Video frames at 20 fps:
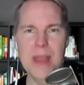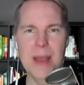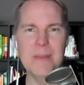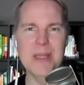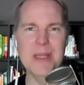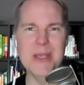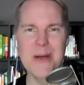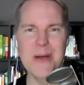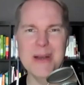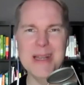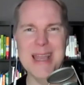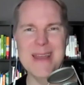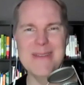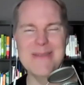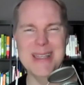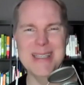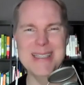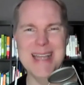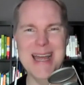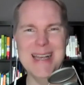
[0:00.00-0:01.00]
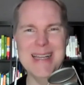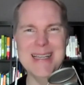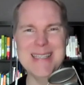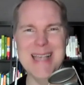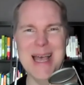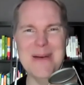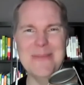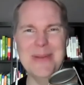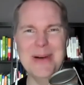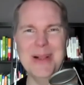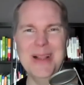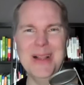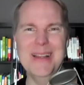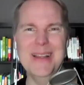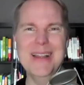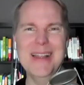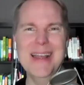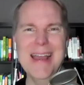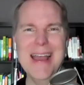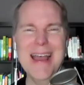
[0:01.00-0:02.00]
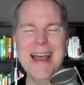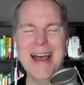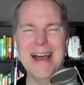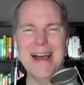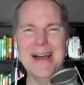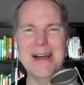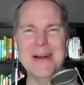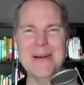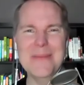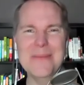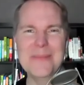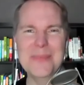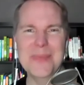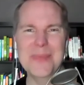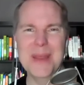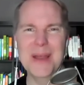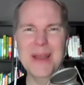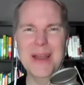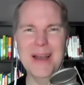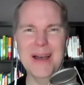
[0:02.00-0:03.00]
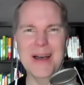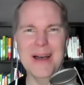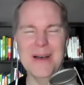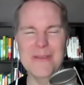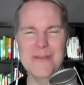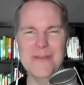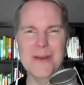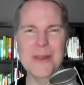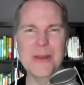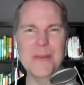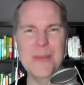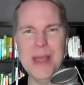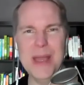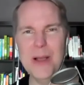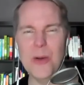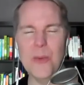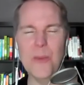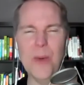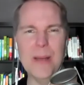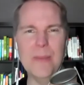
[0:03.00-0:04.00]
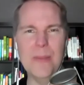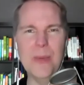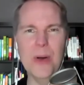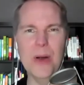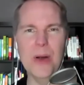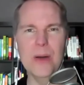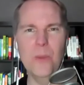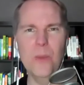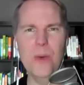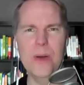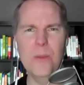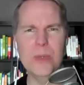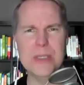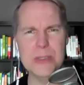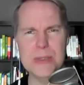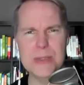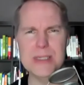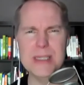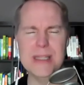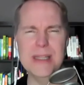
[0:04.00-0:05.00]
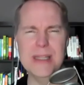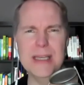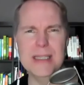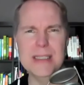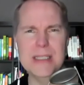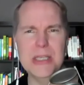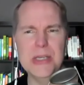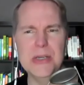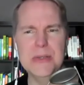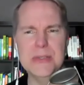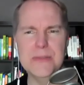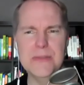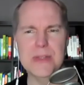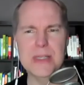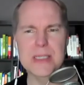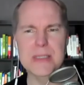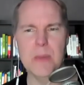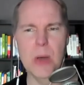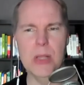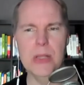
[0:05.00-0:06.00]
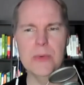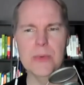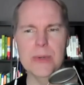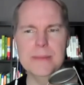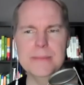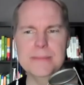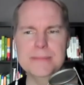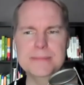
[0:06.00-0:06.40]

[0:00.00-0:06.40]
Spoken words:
You already gave the dead example. For the bigger whiteboard, what sorts of things do you use for the smaller one?